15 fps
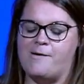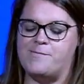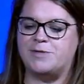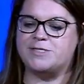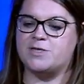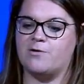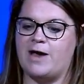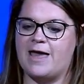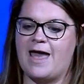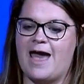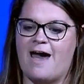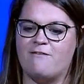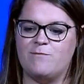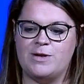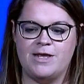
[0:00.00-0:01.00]
So I
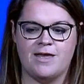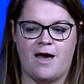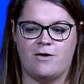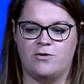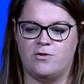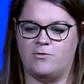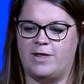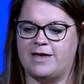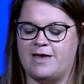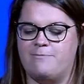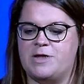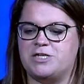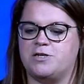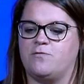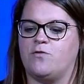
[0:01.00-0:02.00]
have been at Yahoo, like I
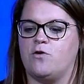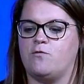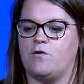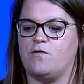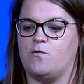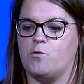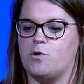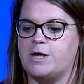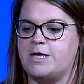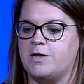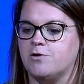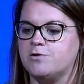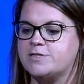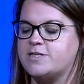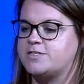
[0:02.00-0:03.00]
mentioned, for over 4
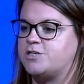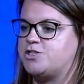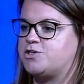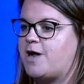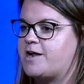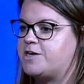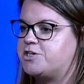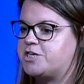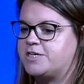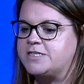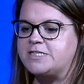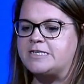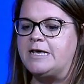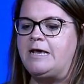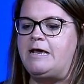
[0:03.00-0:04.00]
years as a strategist.